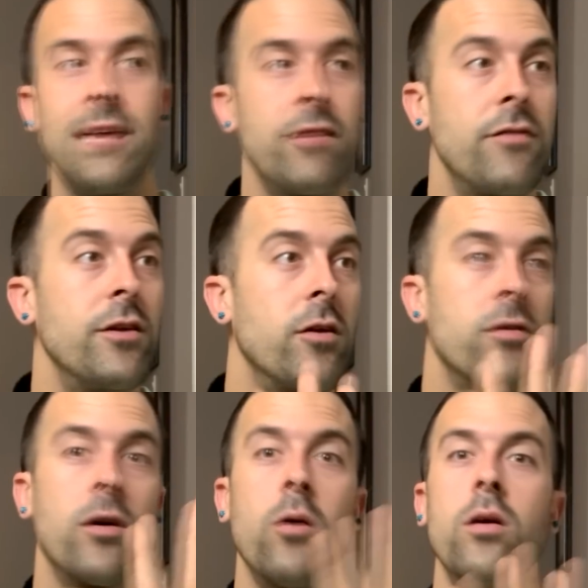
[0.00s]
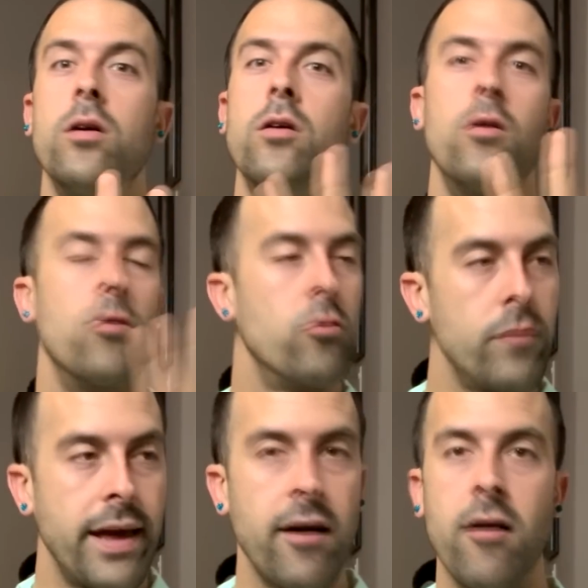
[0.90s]
even if you don't know who
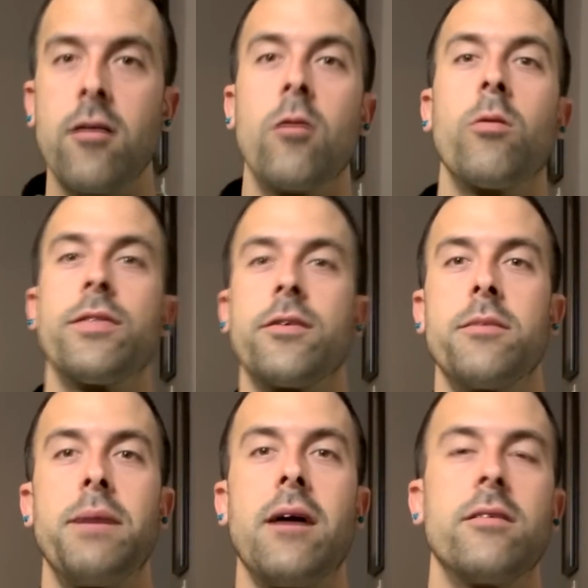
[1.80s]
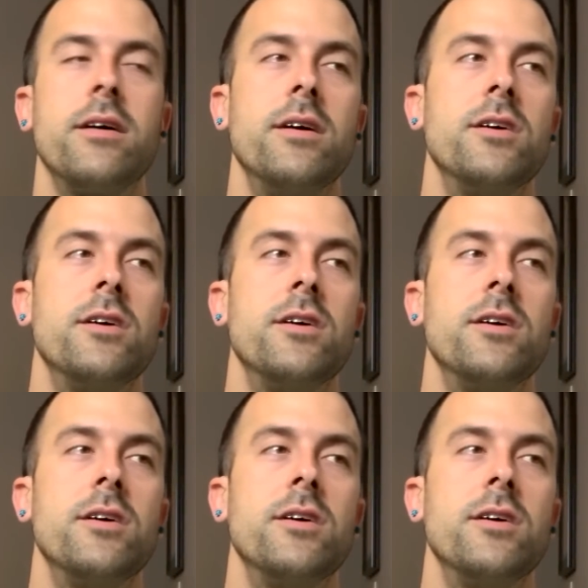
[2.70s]
they are or what they're about.